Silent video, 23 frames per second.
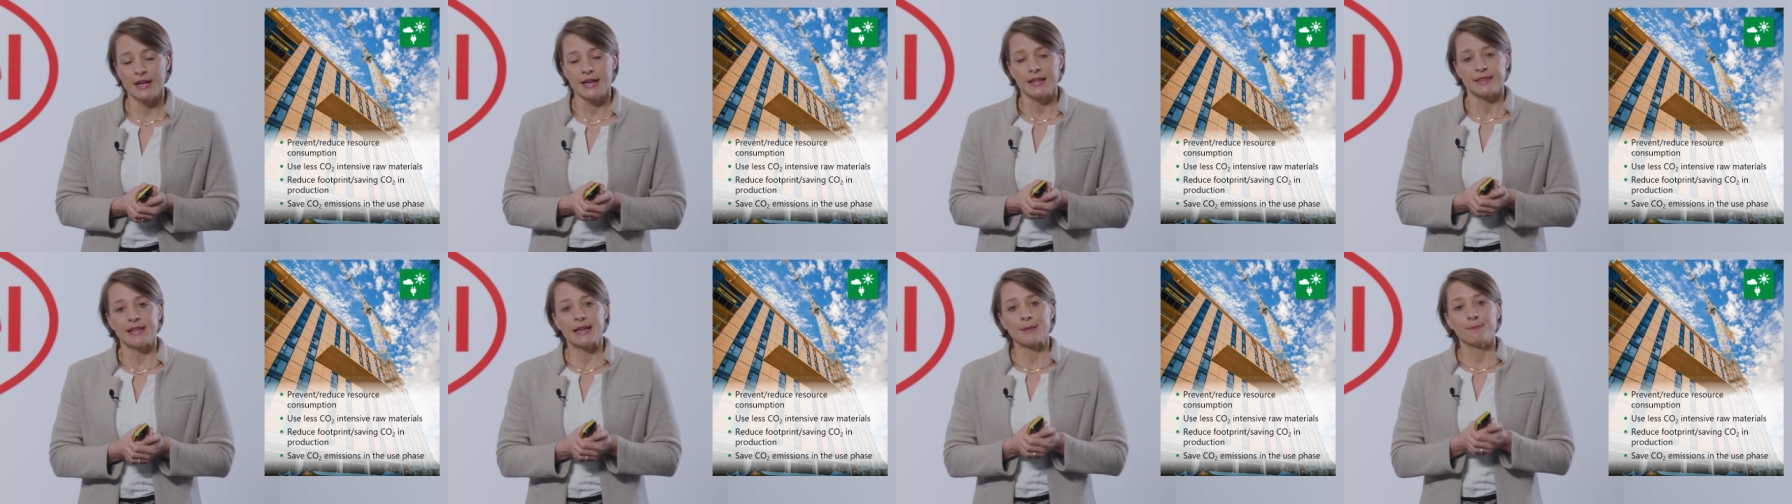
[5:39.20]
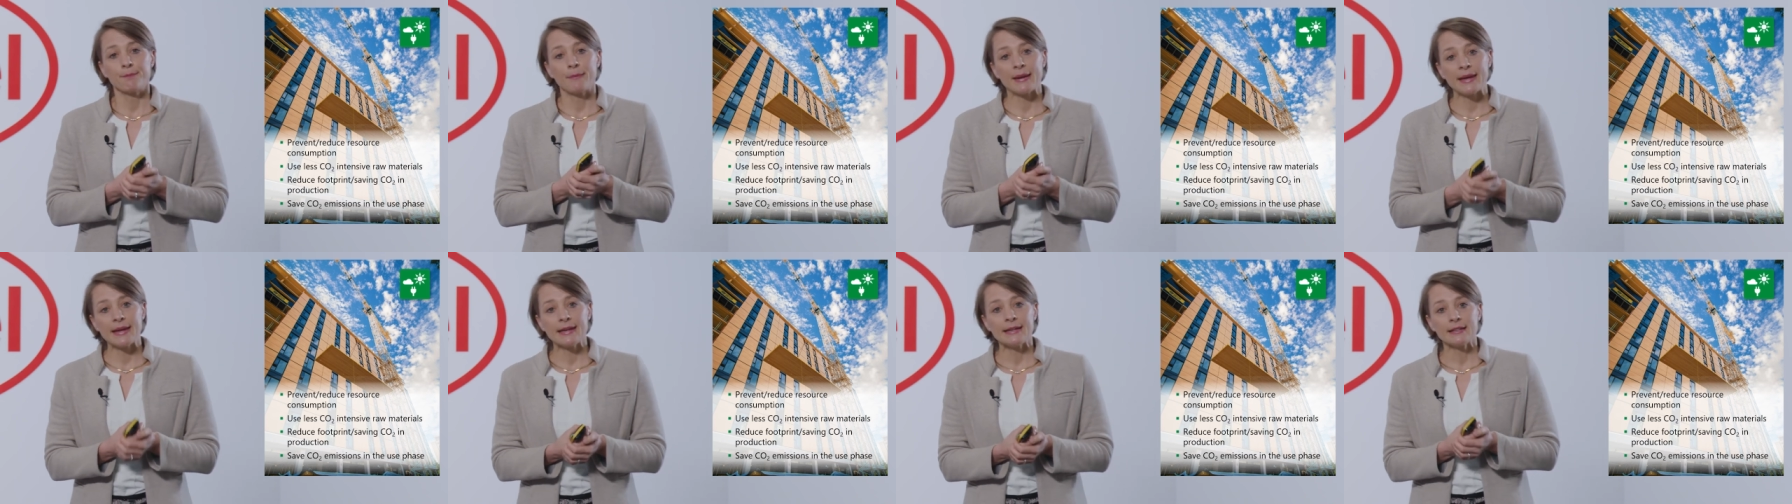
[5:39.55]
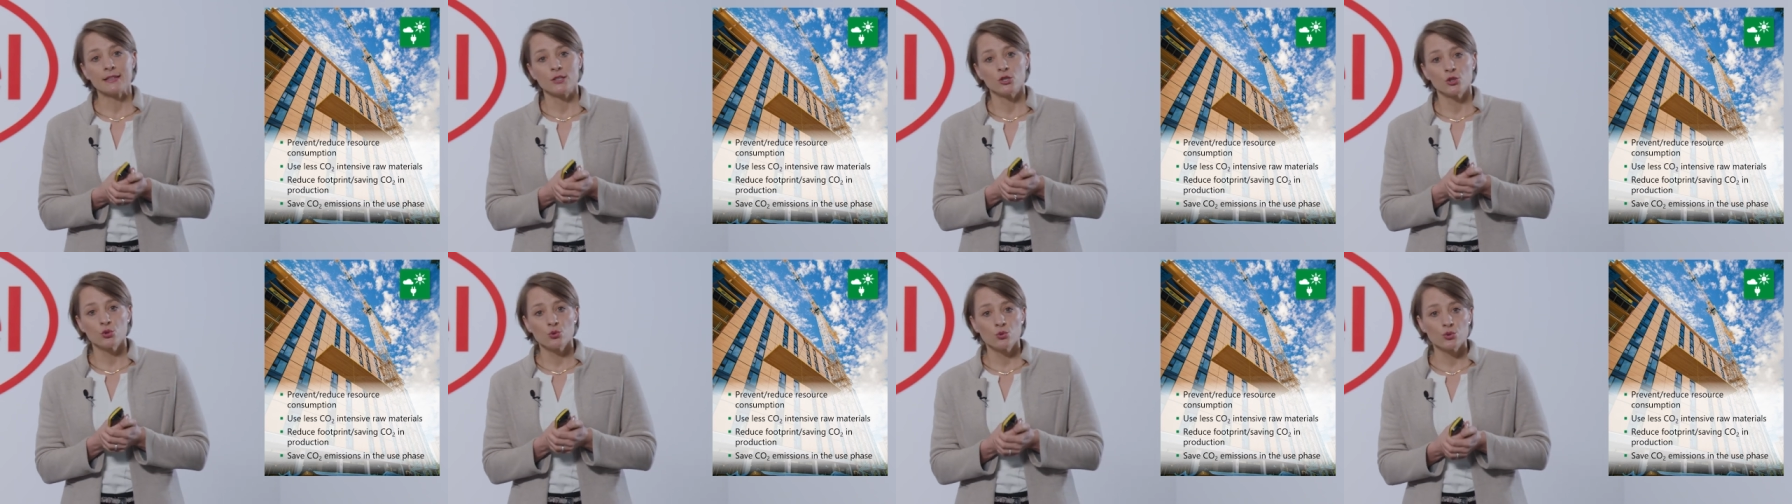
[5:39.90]
that
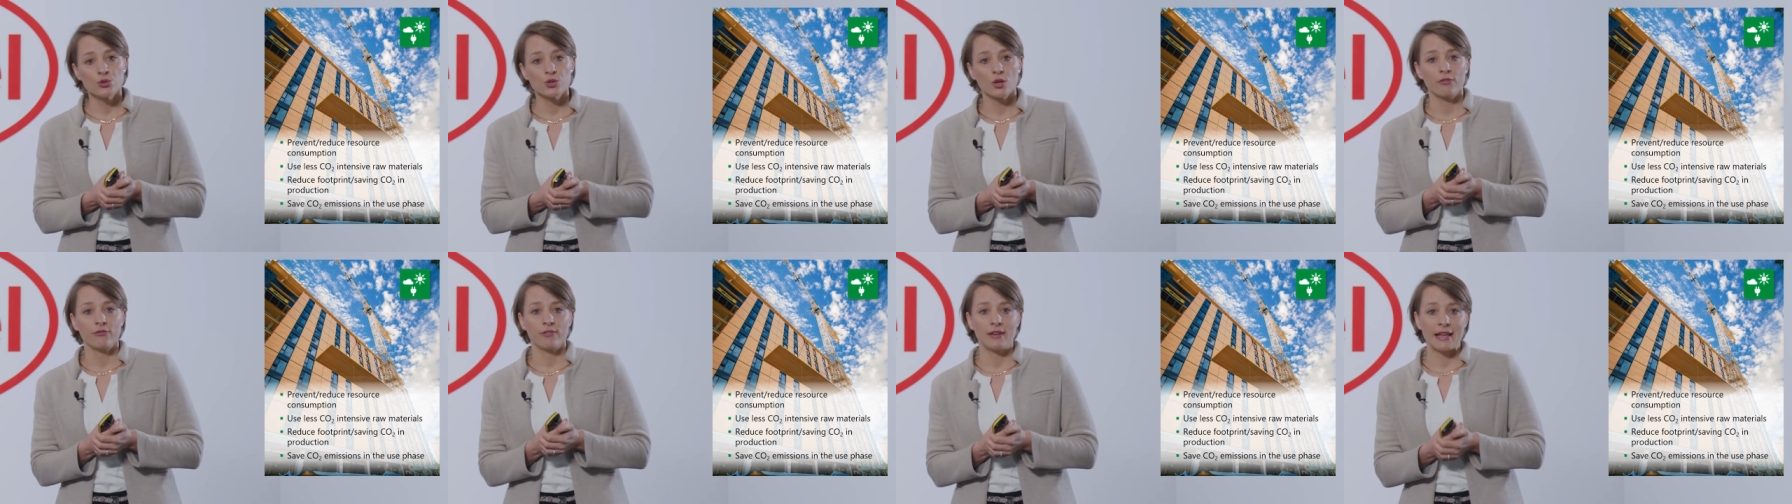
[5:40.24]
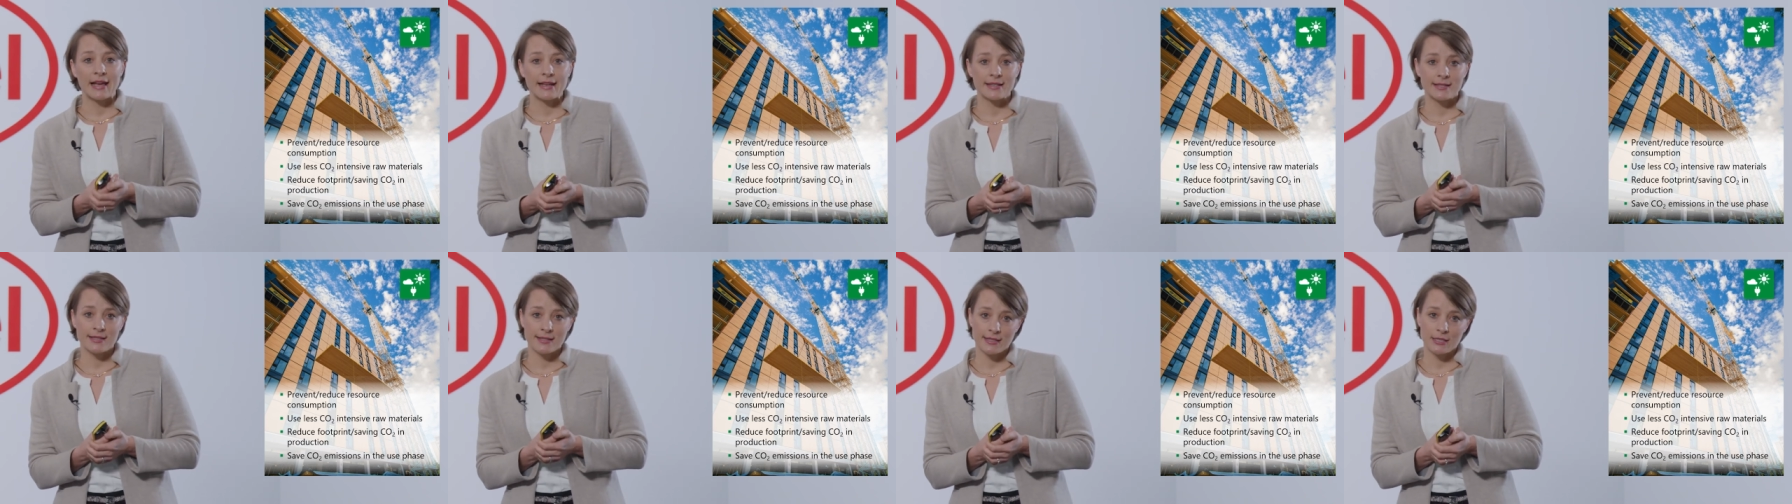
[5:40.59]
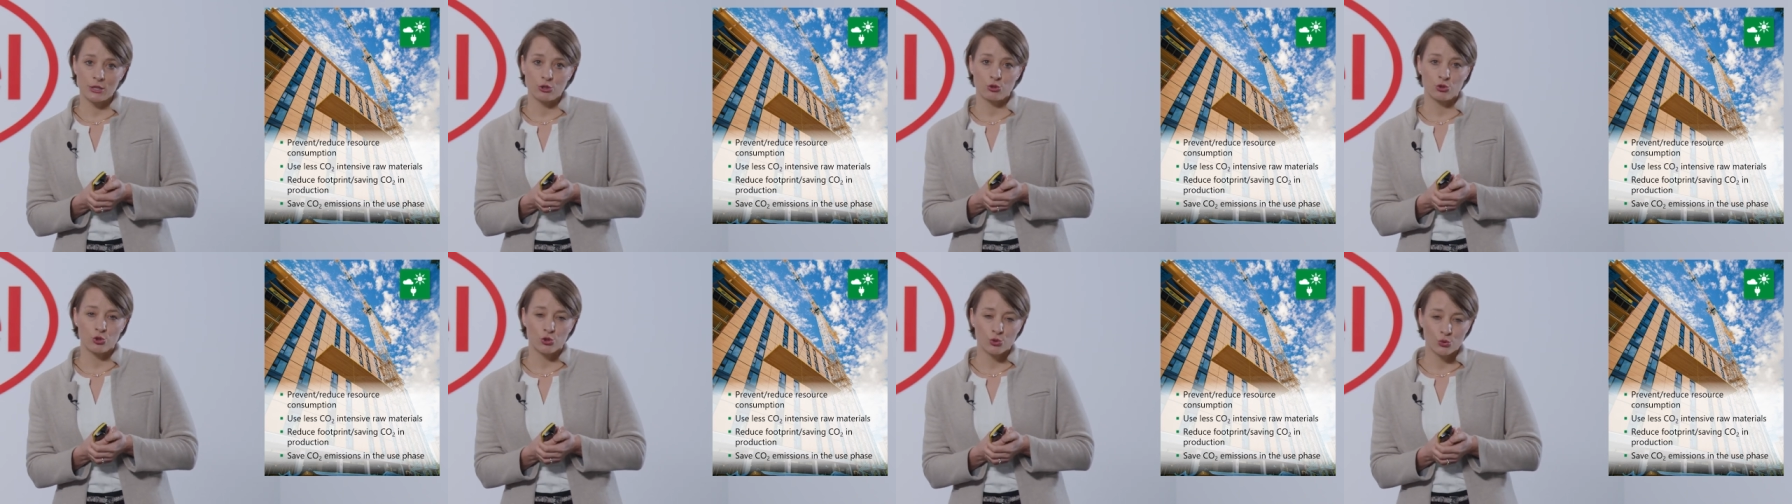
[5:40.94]
make use of less
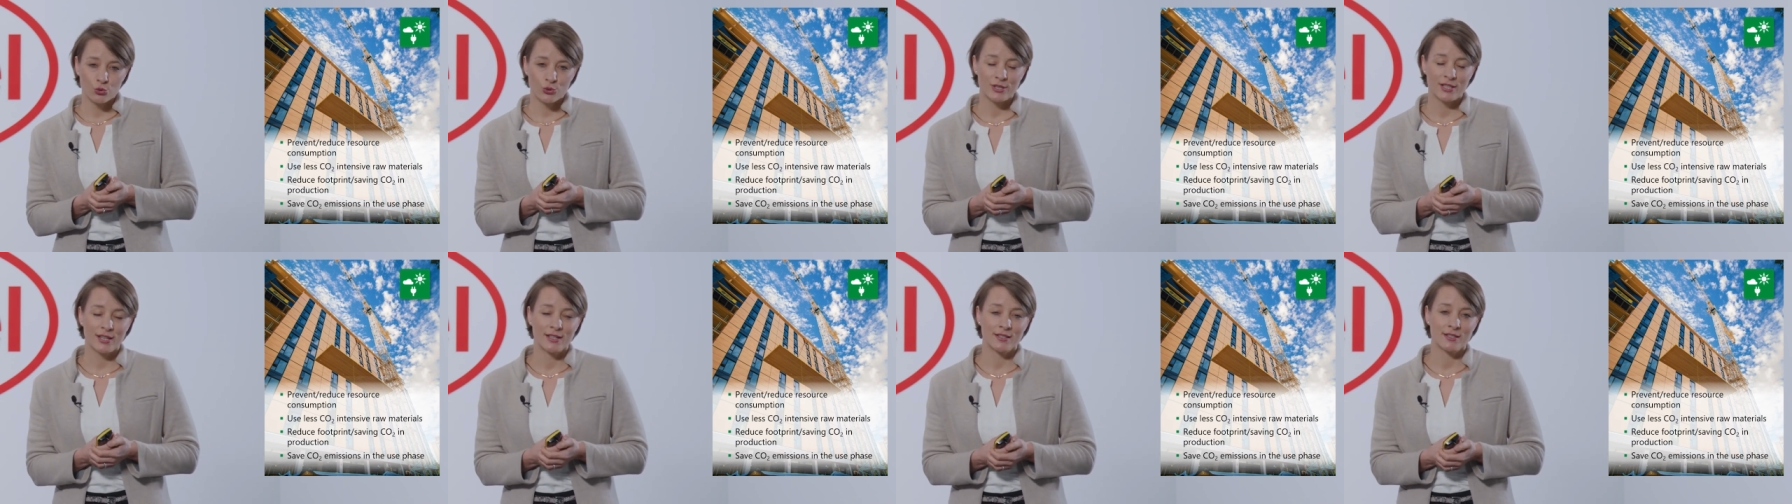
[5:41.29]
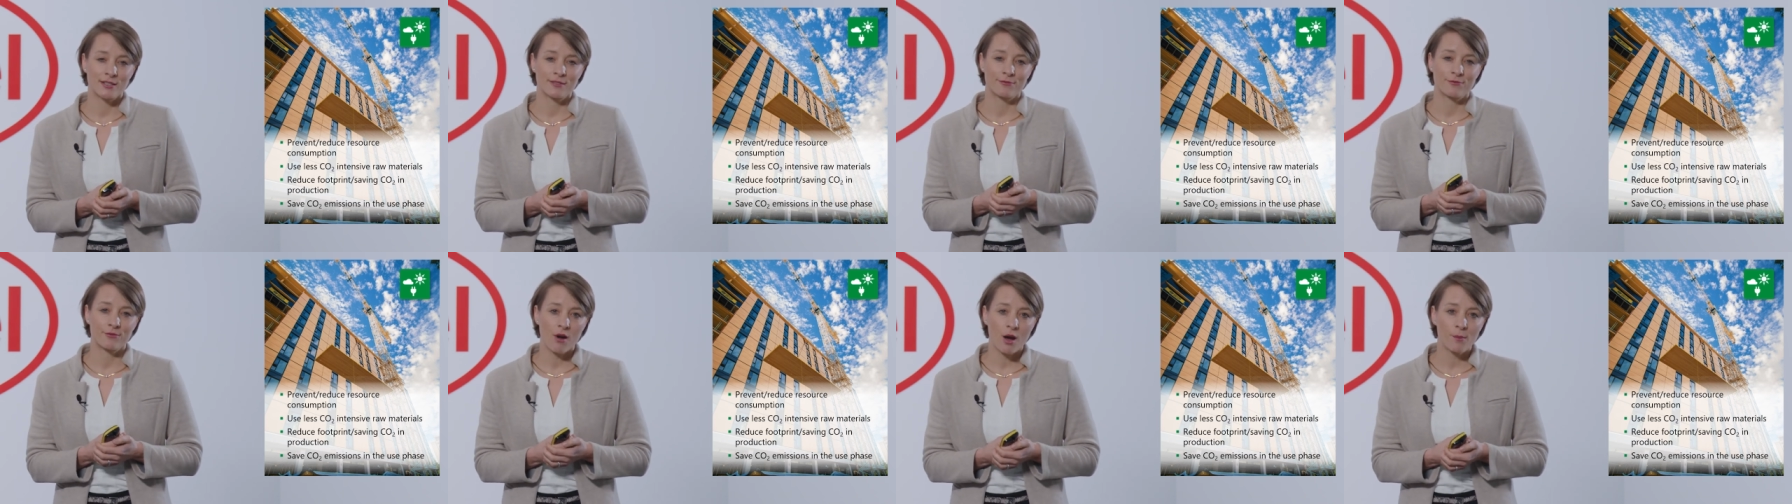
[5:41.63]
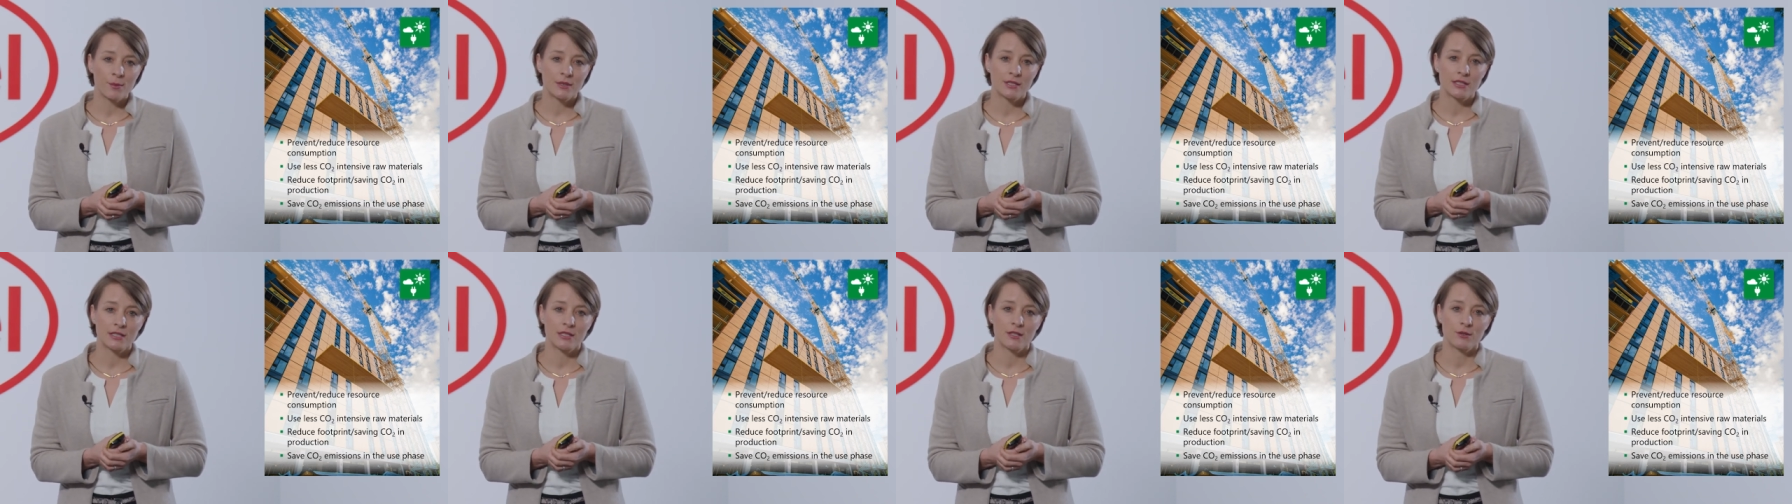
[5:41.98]
CO2-intensive raw
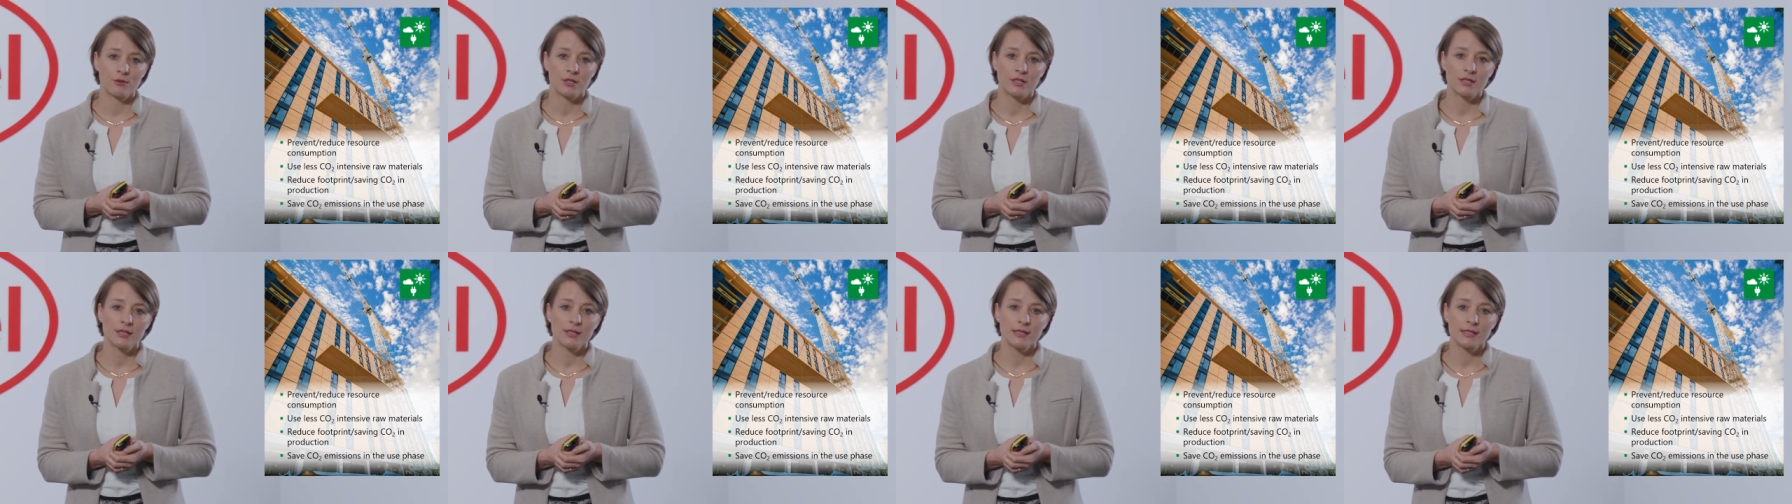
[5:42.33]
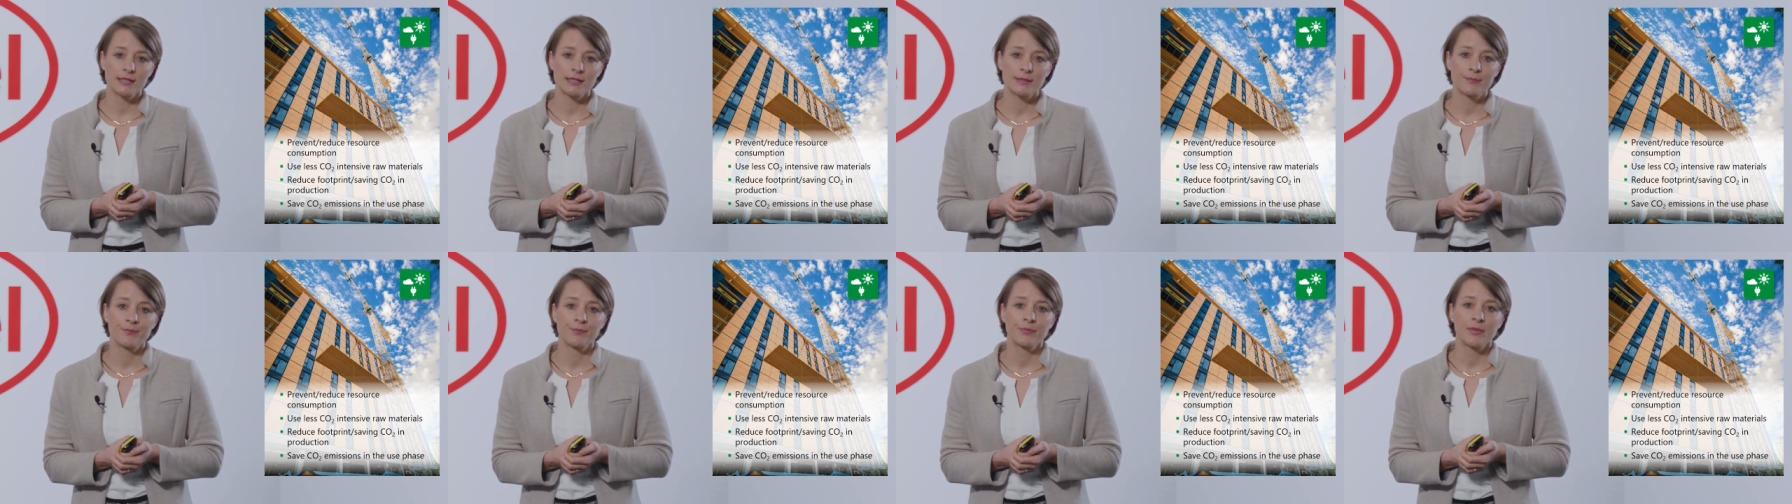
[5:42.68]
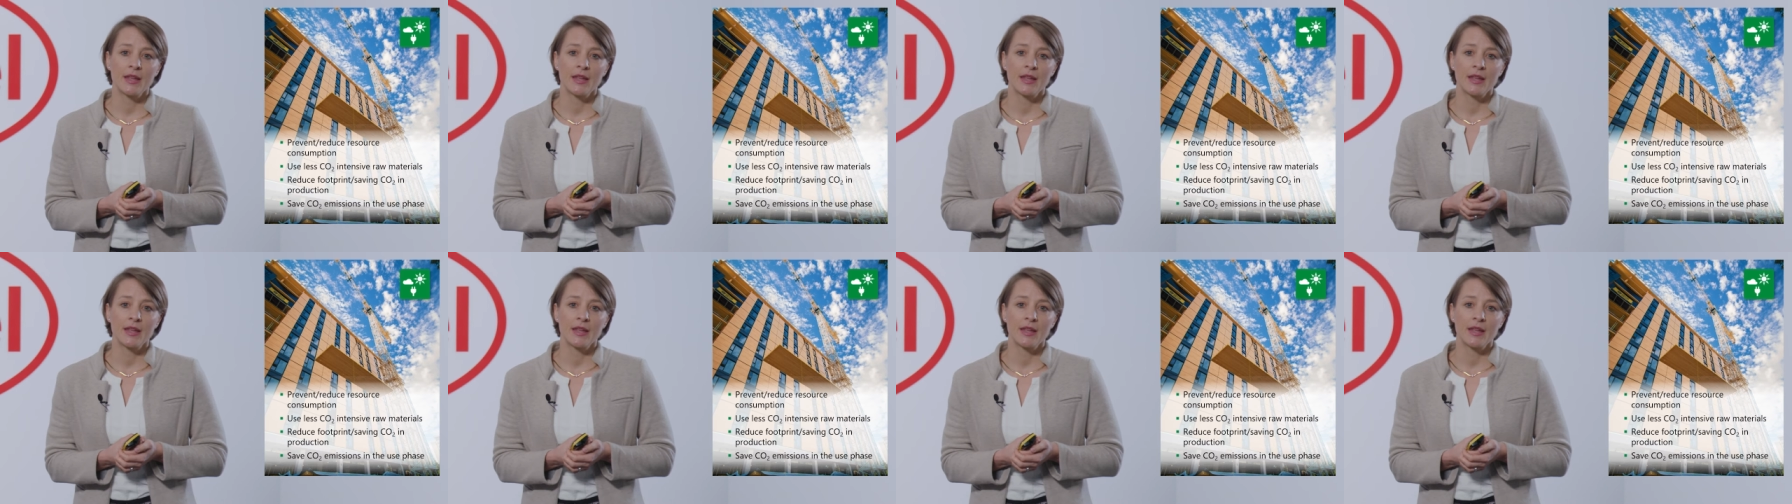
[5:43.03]
materials,